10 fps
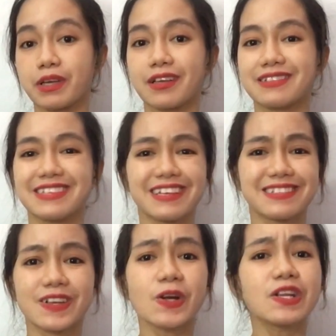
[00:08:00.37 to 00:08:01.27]
because yes,
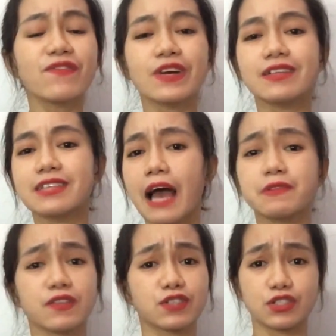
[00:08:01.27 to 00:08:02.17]
there are different
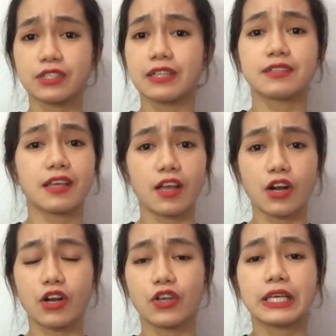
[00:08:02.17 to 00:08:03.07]
types of students
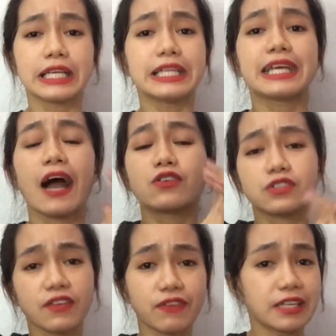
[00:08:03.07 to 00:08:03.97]
here. You can encounter
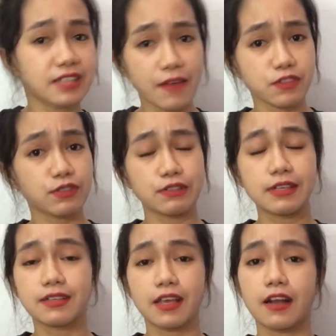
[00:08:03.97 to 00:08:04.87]
different types of
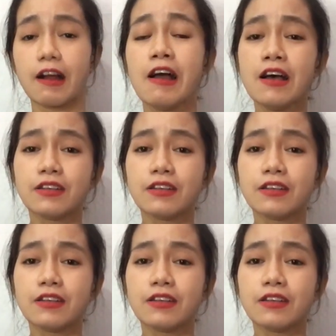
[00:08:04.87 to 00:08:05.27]
student here.